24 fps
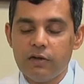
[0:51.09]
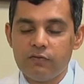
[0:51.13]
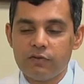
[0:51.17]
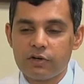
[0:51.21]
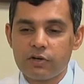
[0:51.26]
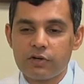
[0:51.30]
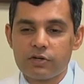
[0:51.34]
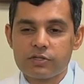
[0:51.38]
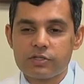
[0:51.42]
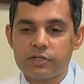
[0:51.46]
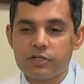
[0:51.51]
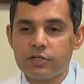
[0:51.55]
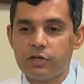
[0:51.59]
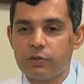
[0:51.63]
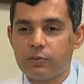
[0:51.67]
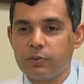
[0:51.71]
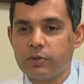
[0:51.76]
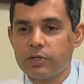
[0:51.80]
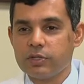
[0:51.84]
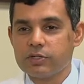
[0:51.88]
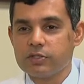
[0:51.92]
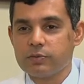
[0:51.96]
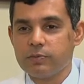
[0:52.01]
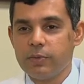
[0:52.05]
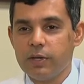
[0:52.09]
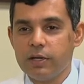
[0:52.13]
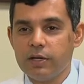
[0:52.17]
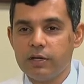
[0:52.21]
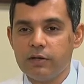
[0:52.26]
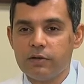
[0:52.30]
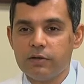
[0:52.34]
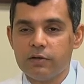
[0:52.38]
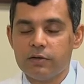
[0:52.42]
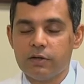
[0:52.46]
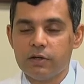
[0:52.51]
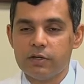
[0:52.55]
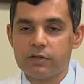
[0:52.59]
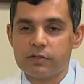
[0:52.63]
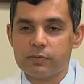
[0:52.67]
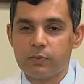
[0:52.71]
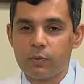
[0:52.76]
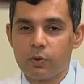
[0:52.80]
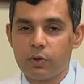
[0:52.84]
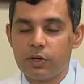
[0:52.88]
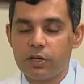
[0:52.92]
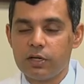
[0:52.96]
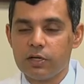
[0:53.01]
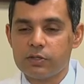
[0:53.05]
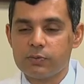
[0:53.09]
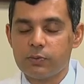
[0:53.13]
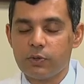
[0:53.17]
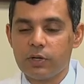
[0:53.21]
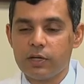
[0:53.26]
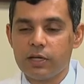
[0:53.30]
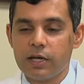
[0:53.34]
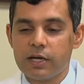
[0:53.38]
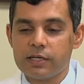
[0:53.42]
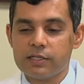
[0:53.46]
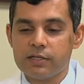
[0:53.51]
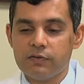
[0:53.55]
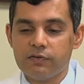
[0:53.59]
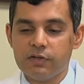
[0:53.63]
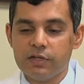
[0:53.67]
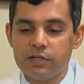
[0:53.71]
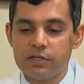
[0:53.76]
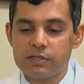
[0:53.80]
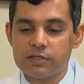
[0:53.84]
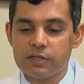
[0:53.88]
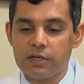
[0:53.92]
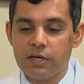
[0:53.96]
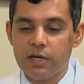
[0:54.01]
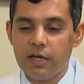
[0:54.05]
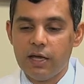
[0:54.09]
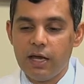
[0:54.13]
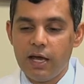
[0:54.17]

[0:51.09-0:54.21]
vigorously or participate in uh, sport, sporting activities,